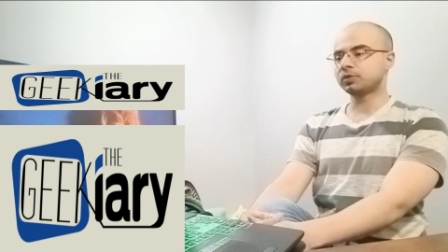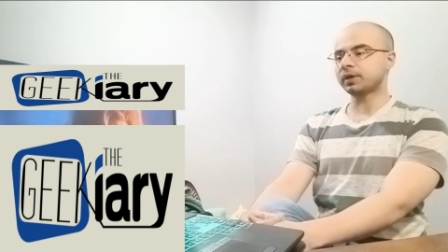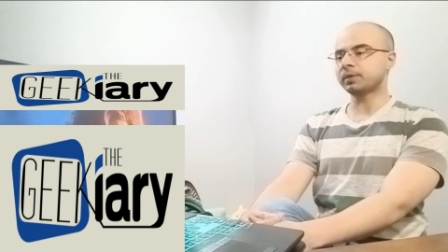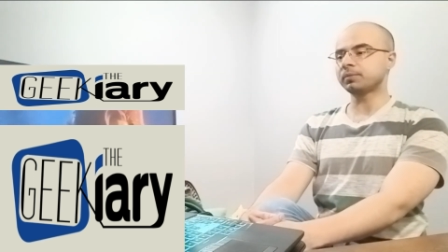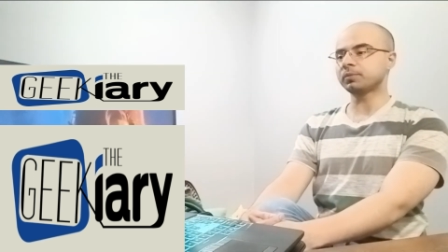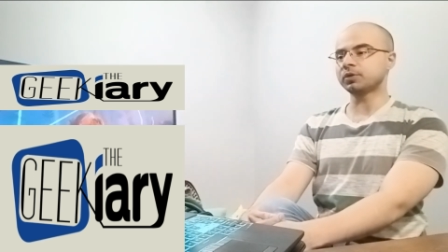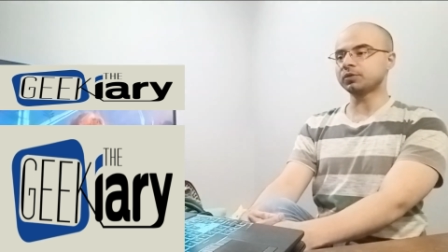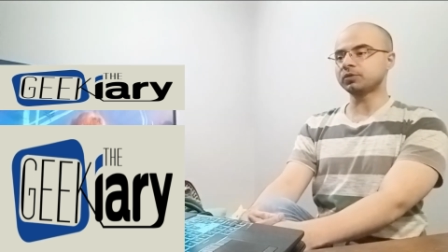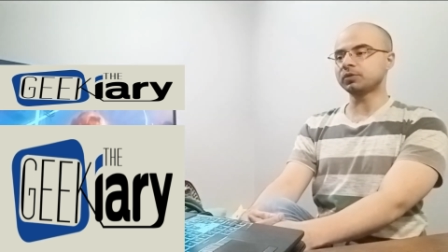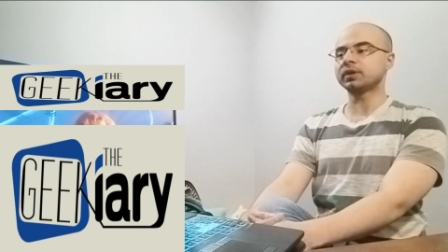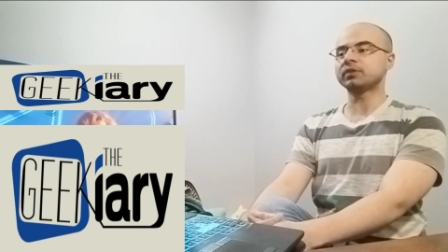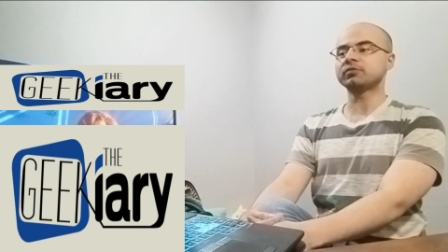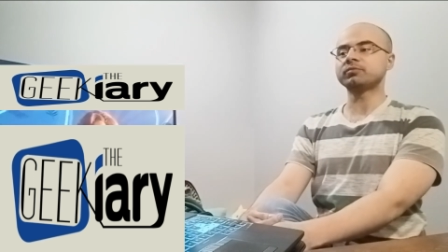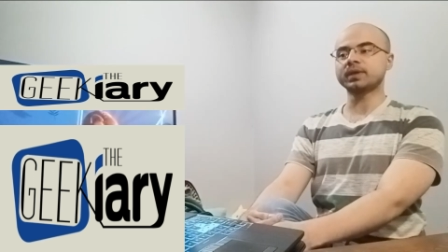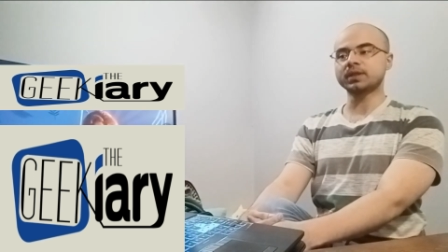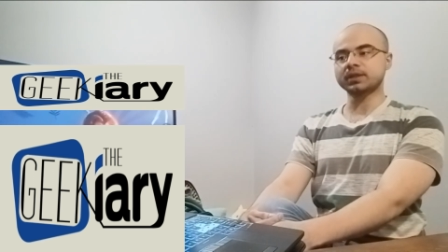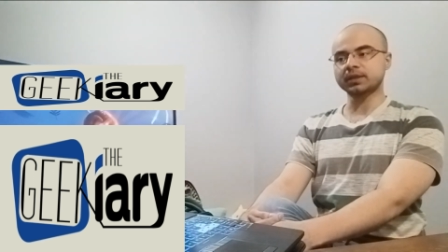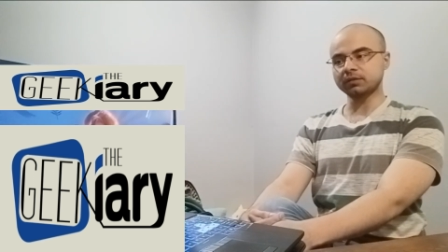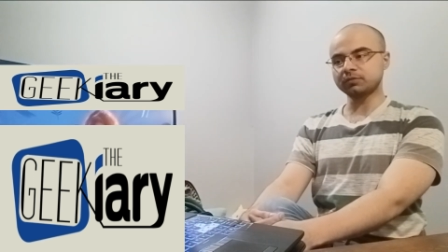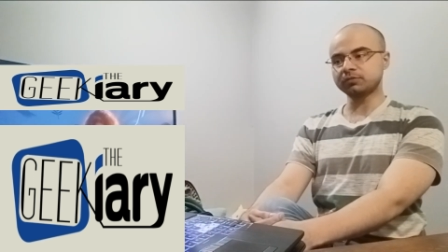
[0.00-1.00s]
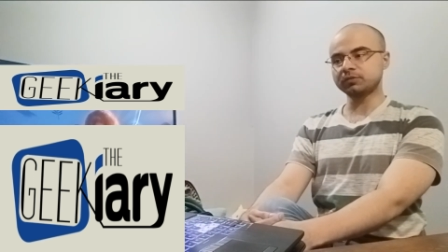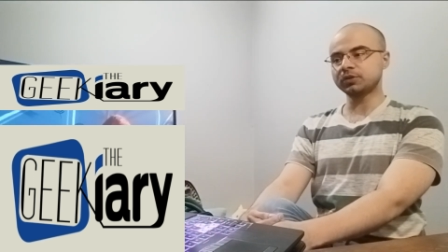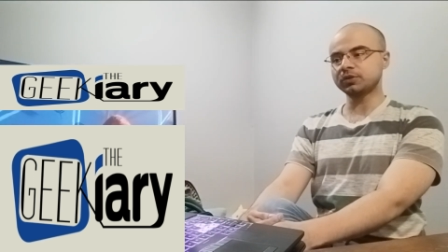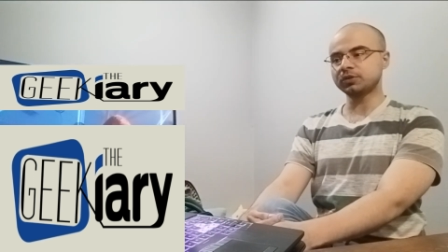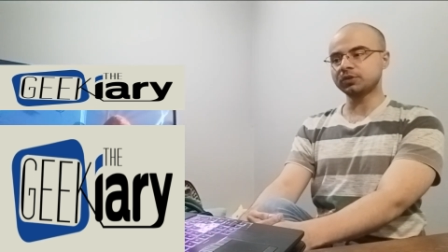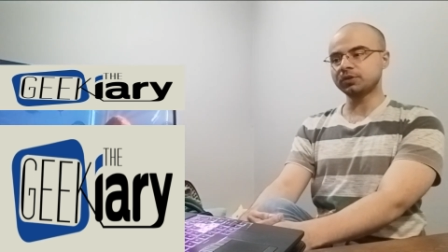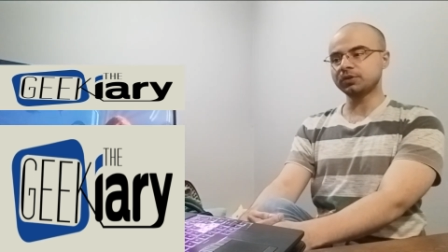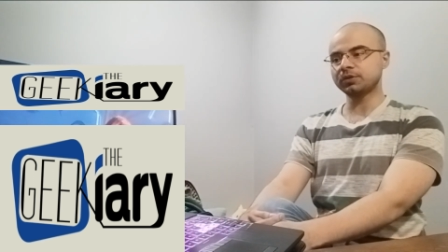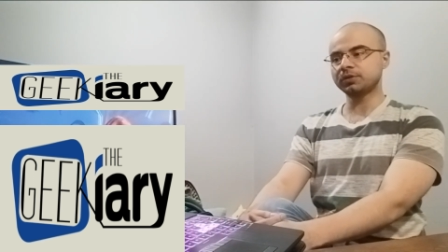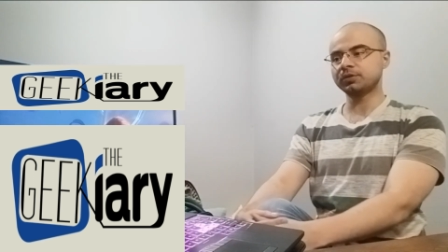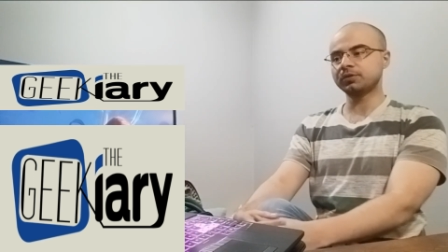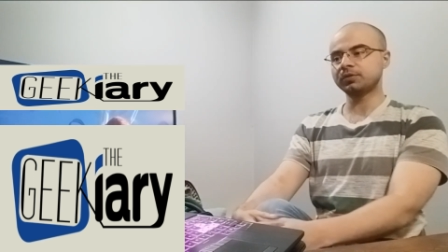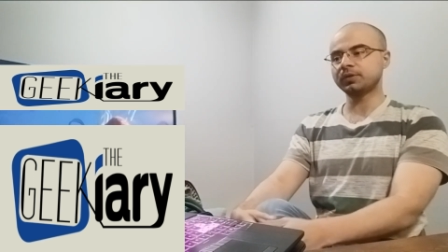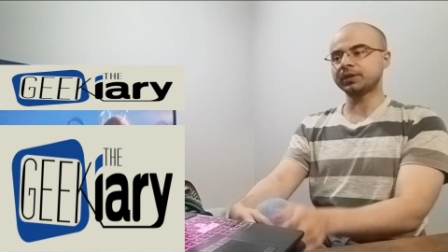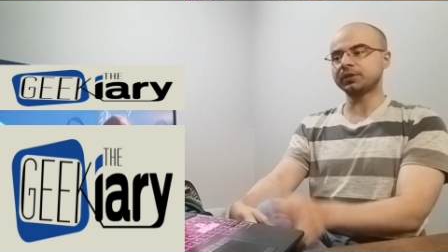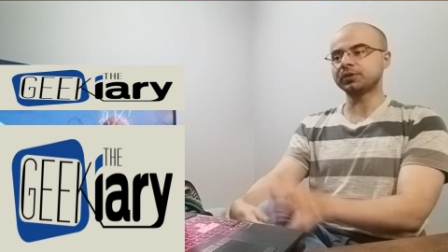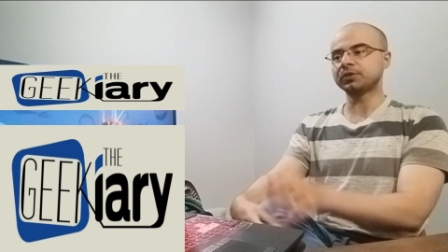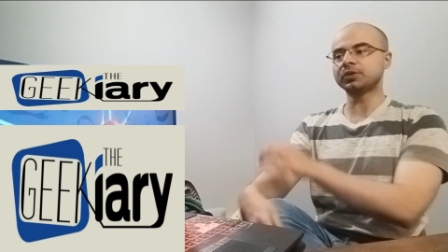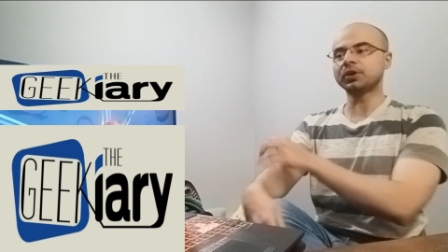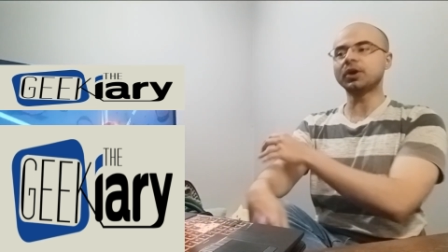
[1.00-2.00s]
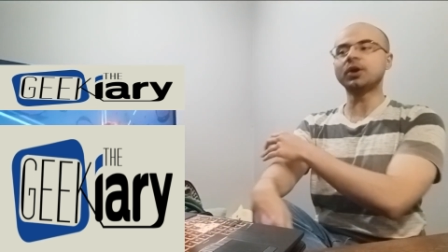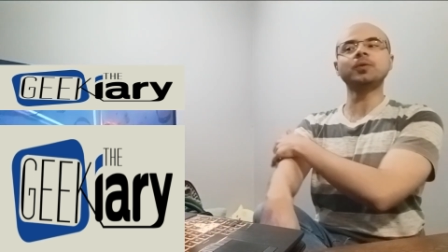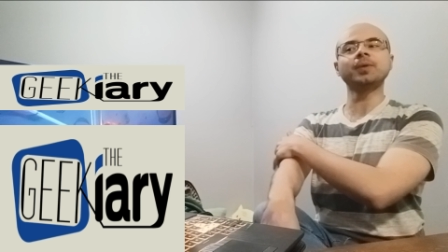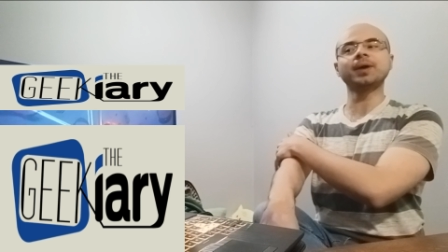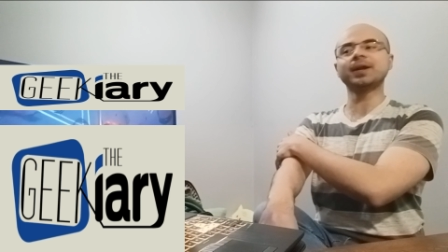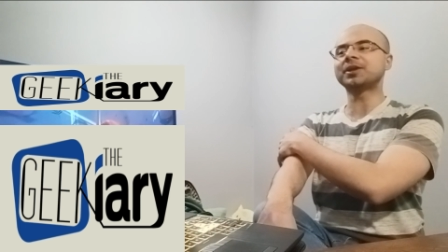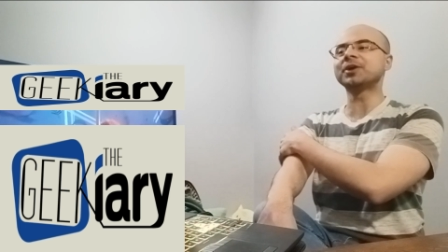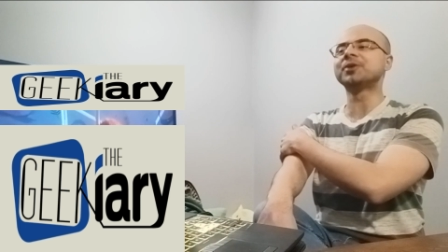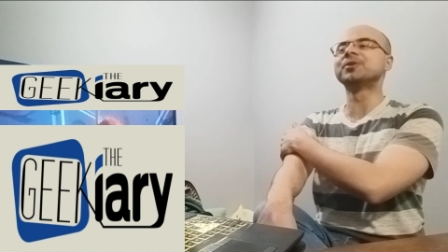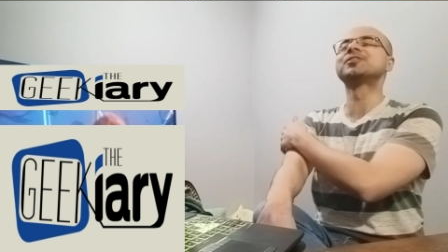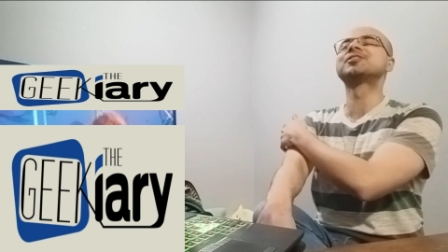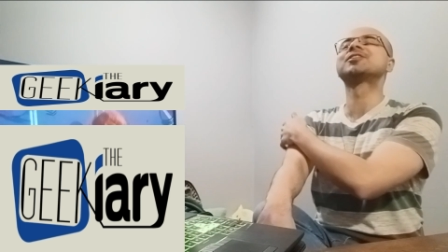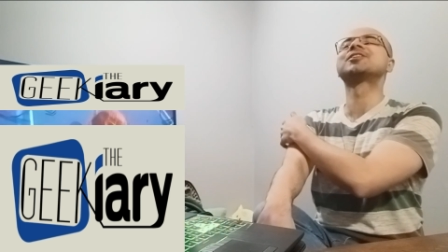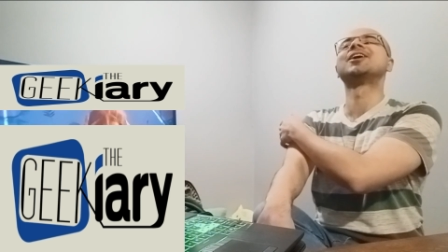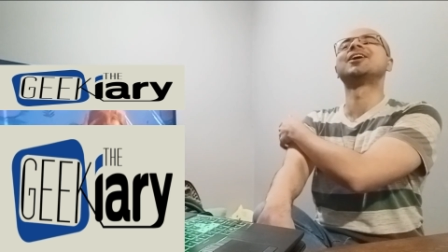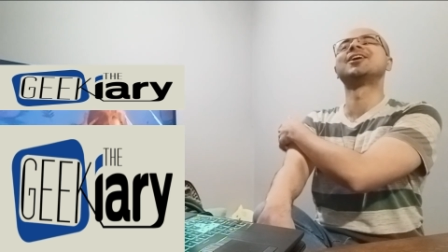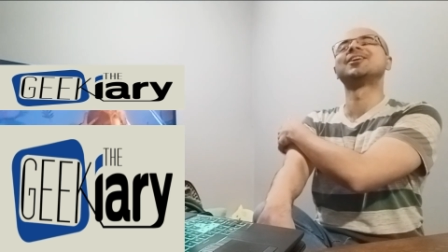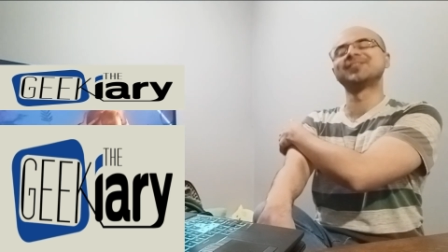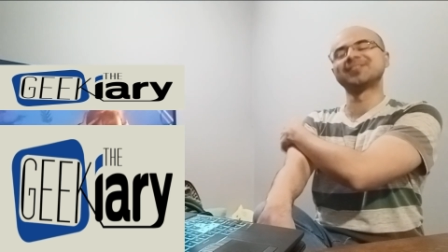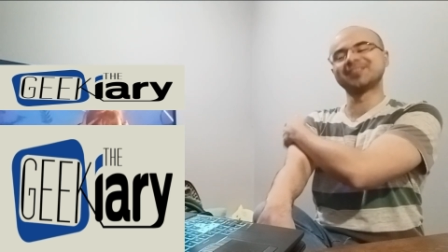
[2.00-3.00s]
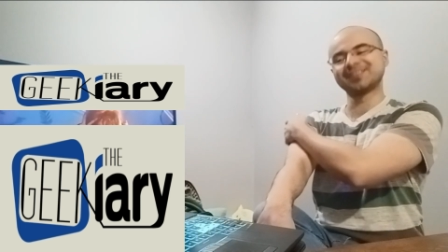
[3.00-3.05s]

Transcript: I'm going to give myself to you, and you know it, don't stop.